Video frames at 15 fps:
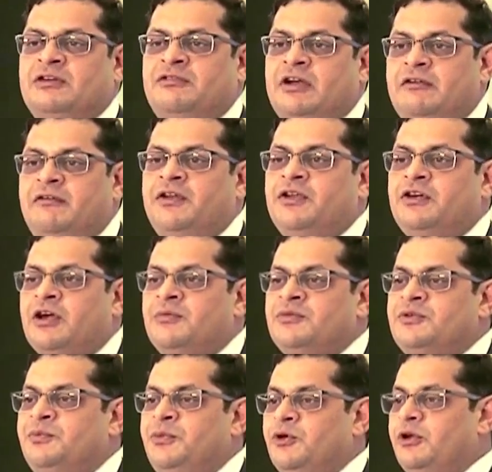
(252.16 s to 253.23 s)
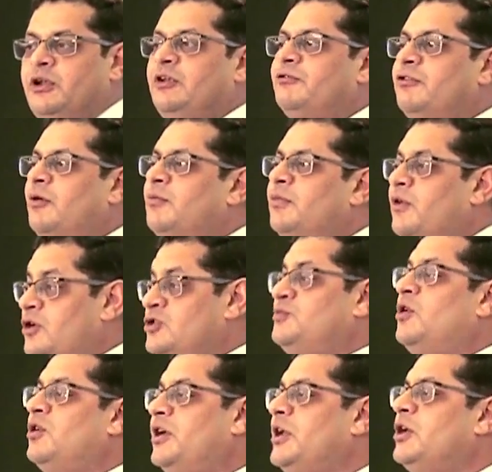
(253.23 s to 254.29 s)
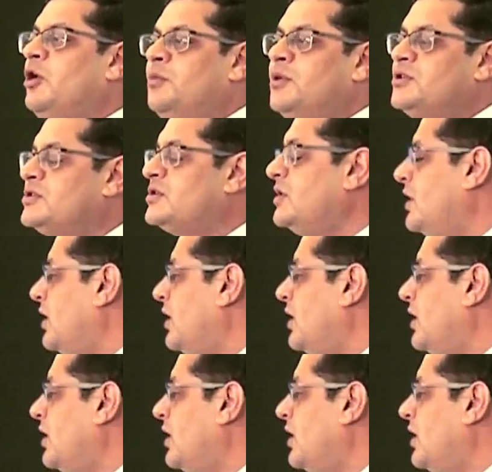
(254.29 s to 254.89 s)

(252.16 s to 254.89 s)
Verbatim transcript: of our revenue comes purely from cross-border e-commerce,